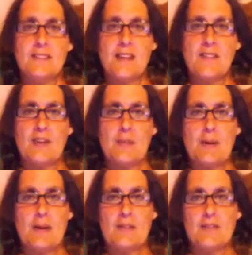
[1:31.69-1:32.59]
70
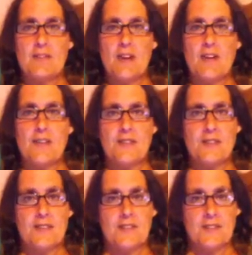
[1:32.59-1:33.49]
pounds lost
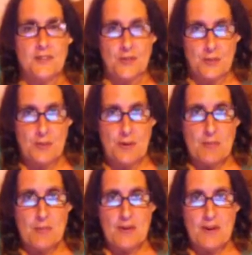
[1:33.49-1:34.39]
since I started my
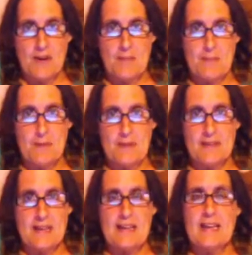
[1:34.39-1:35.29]
pre-op
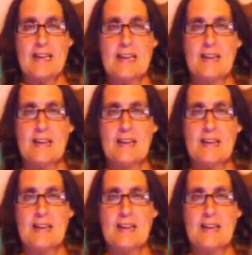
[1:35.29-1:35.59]
diet,